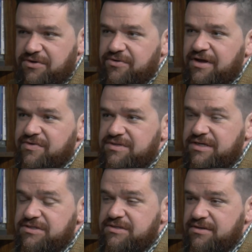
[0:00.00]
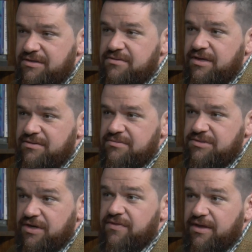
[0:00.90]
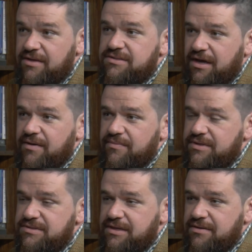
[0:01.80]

adult conversation and, and shut the kids well, up. They learn a